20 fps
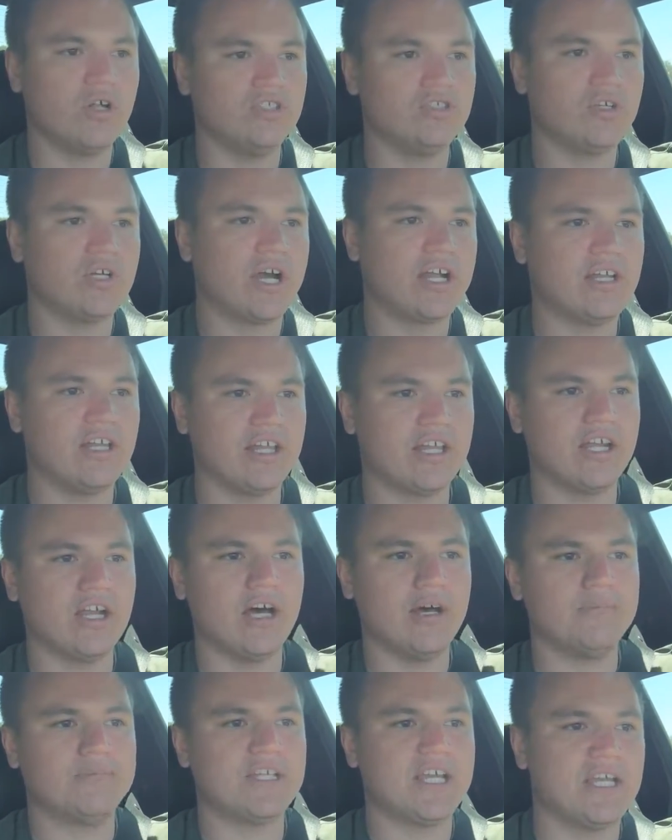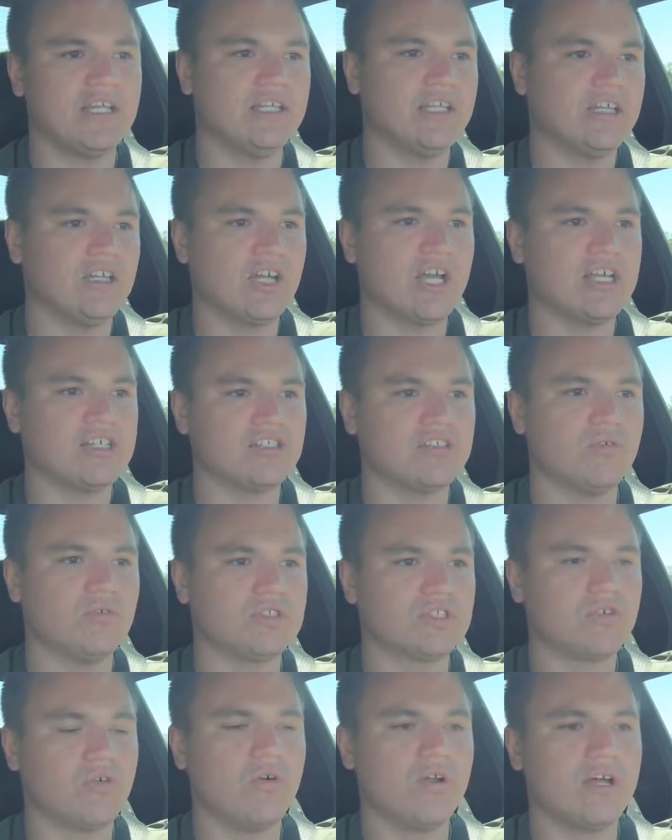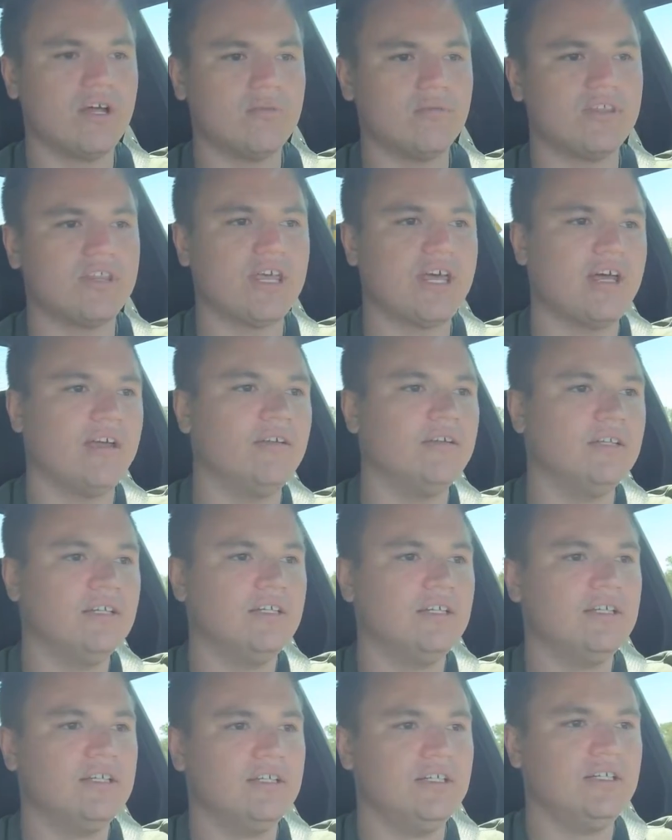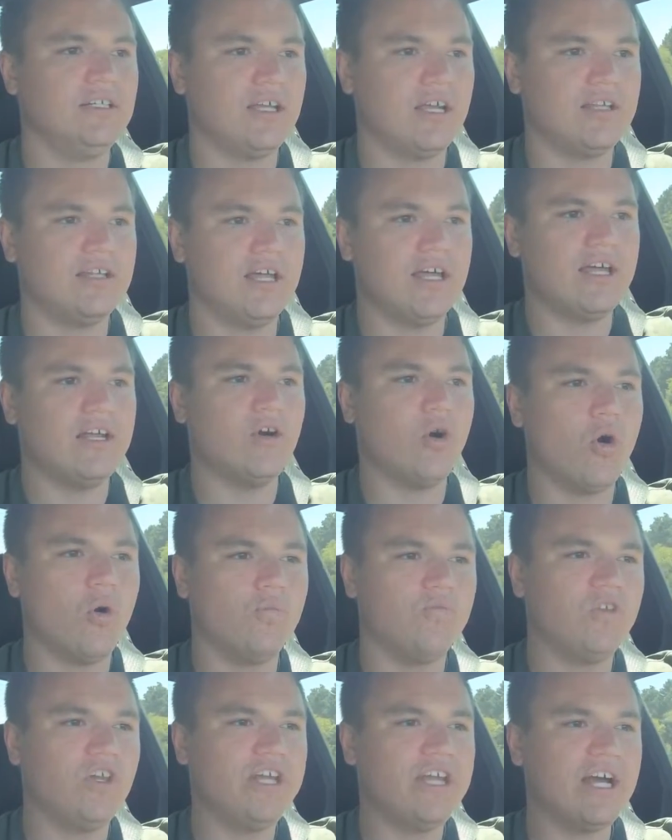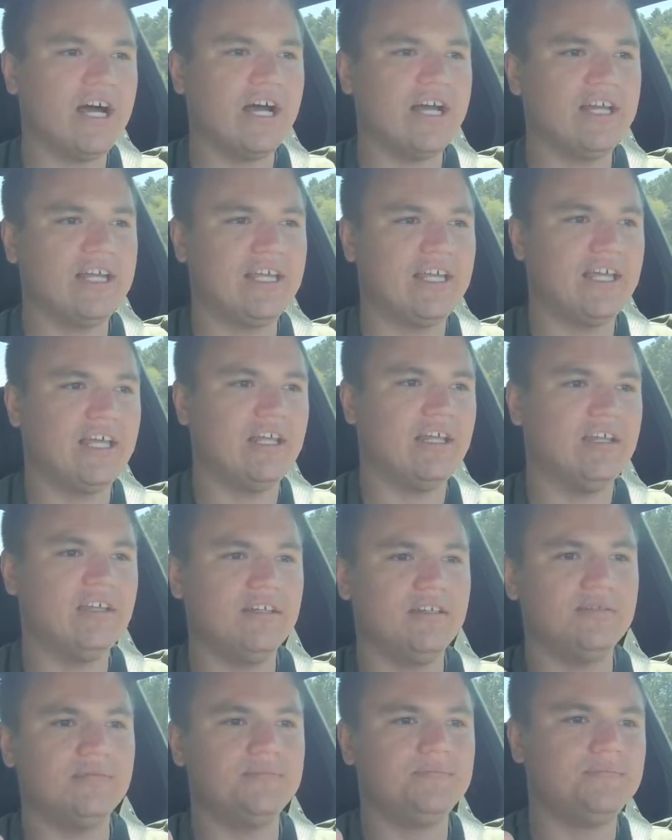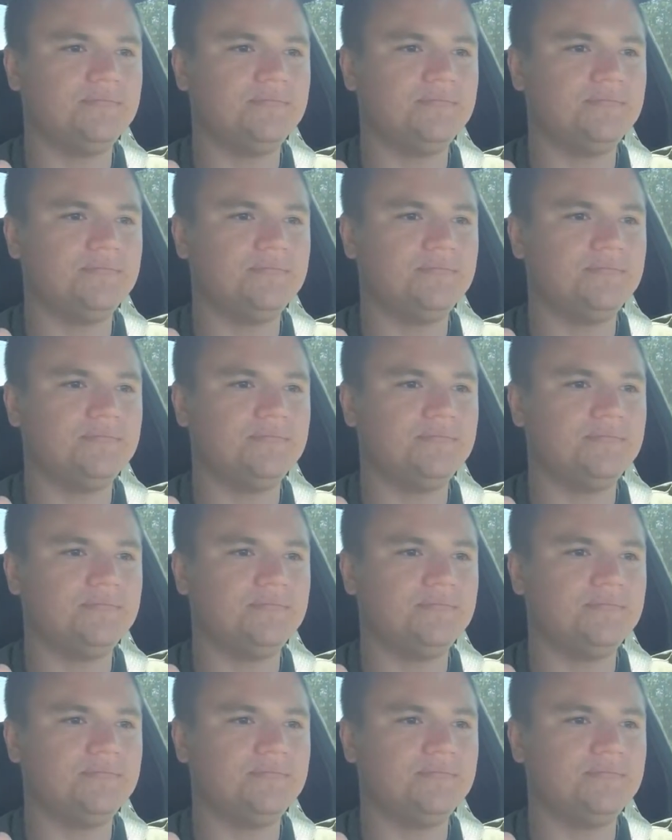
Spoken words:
I'll do kind of like an update, let you guys know what's going on with that, and then hopefully I can